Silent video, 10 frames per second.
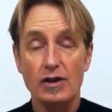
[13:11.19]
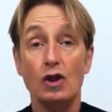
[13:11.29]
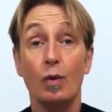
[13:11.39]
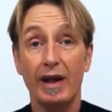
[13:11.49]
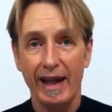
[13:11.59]

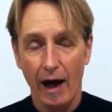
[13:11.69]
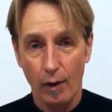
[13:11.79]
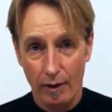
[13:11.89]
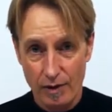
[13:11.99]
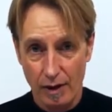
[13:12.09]
to allow
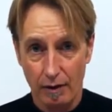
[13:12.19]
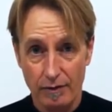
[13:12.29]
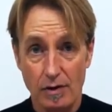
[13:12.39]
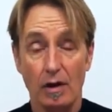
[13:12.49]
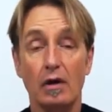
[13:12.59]

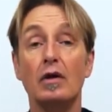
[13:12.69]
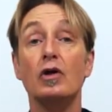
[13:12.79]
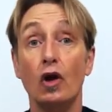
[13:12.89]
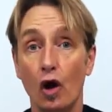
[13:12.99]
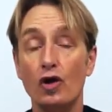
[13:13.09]
ourselves
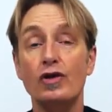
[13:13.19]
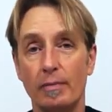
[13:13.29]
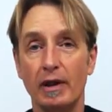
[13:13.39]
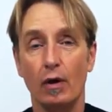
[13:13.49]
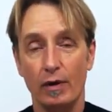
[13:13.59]
not to
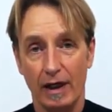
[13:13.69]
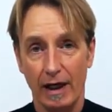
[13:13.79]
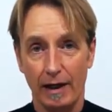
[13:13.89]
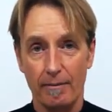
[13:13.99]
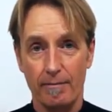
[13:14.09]
be
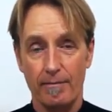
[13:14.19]
okay.